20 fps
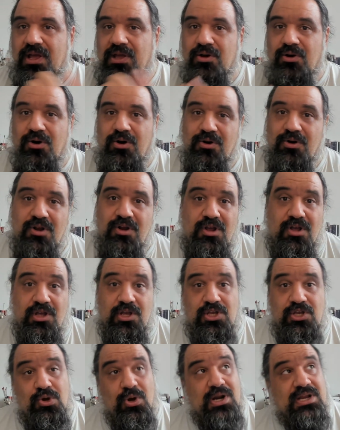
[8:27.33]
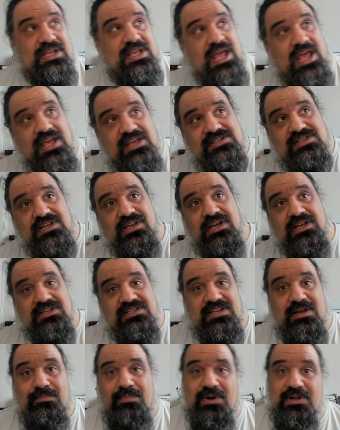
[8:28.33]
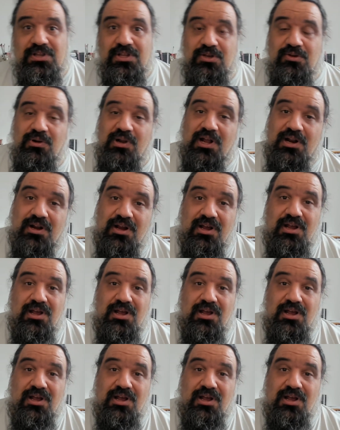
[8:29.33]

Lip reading: or you are gazing in some particular